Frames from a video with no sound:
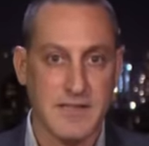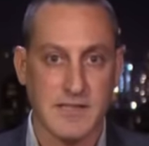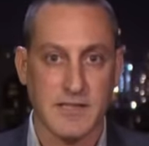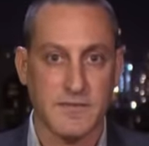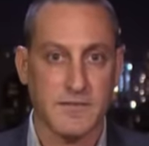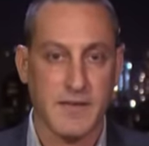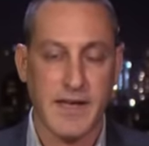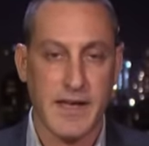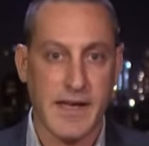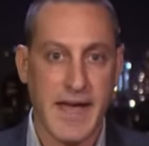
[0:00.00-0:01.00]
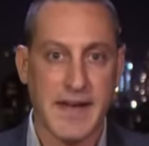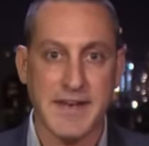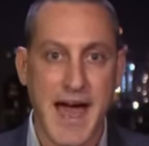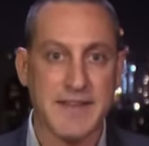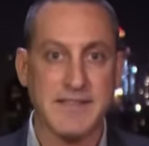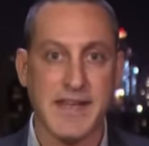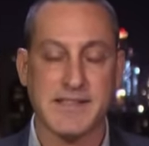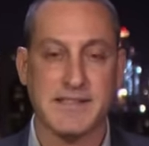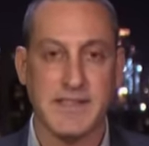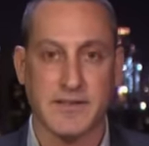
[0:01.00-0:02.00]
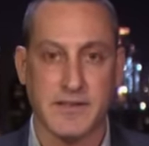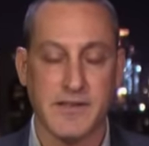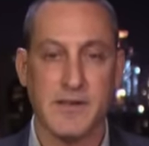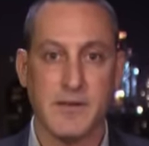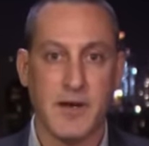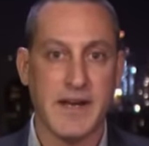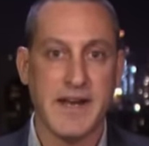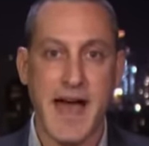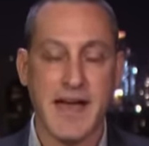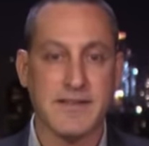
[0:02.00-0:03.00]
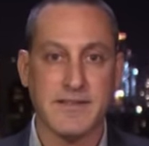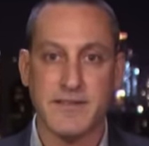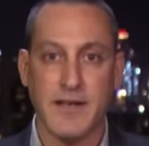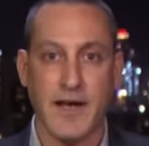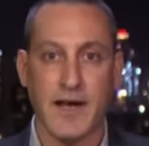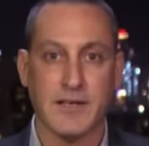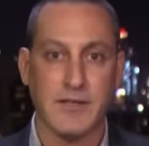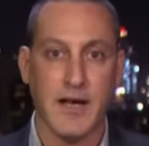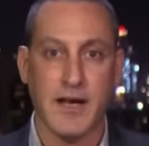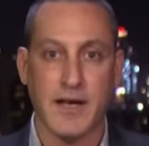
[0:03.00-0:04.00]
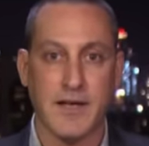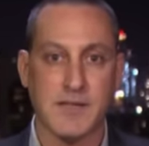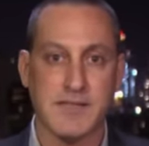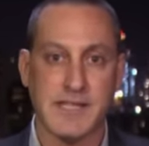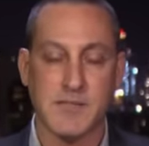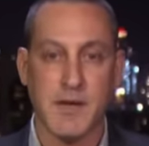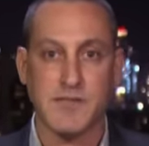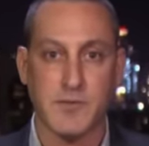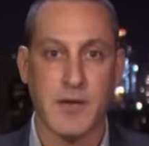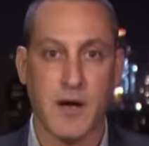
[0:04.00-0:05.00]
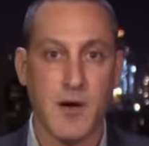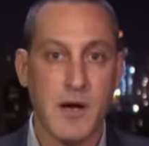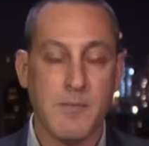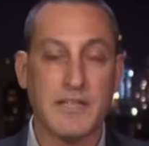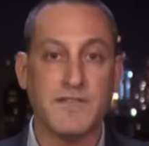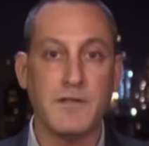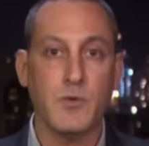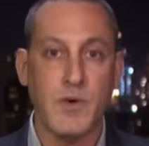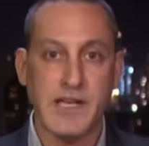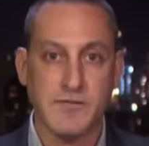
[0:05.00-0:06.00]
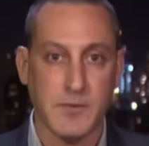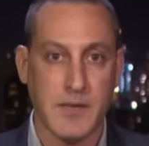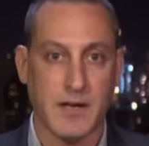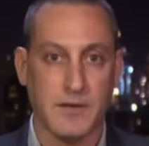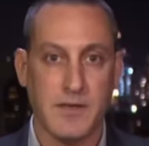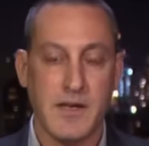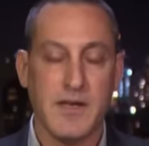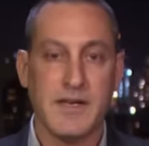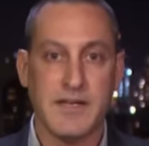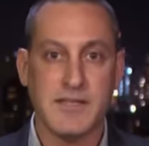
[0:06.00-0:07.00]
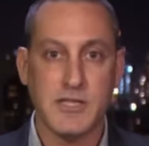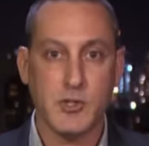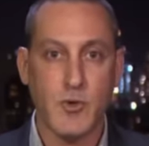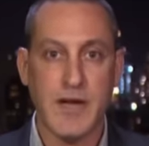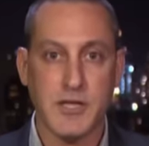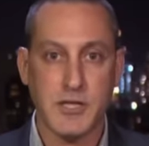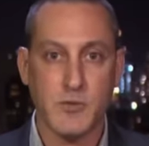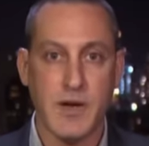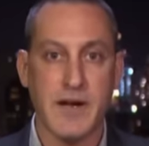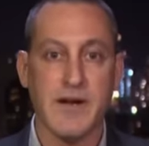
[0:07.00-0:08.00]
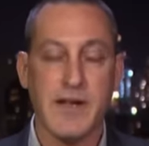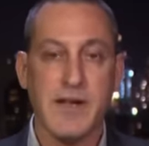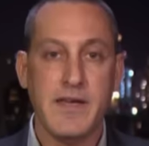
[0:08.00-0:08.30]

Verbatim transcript: itself, again, not next year, and not uh, uh, six months from now, but a few weeks from now, in a situation where